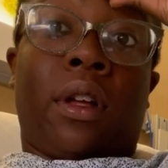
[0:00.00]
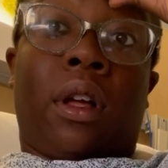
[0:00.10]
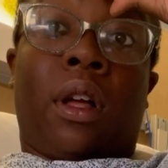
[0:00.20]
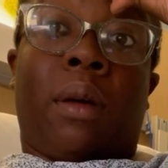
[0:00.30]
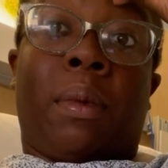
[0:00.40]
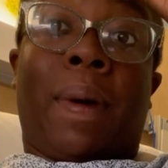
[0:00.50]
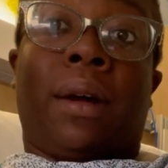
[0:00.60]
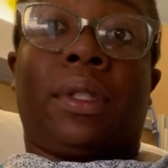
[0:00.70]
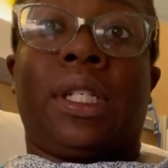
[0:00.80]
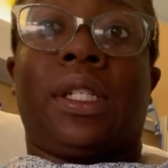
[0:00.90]

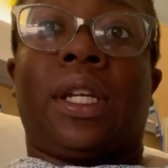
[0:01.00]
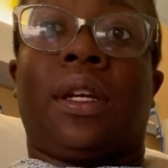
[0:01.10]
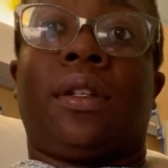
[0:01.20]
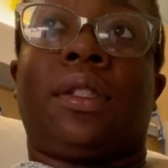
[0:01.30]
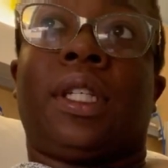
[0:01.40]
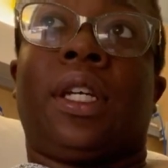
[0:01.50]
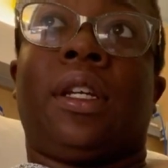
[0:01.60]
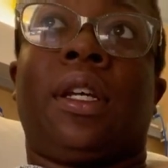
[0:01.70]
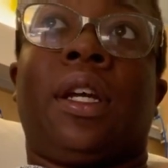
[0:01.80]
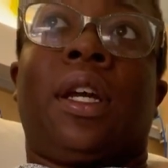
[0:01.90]
about details,
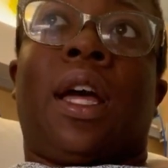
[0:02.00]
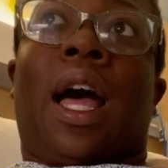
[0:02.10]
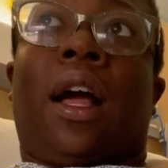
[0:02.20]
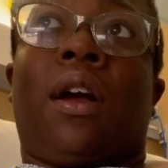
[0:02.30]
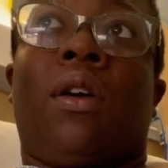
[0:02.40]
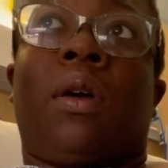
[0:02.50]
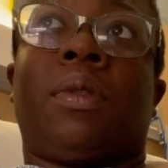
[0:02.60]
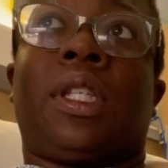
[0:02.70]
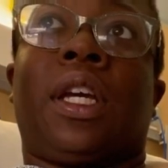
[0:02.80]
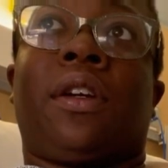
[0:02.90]
and I can go
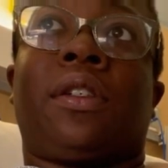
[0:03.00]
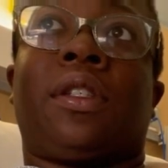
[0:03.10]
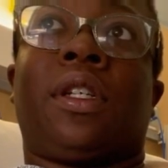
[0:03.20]
upstairs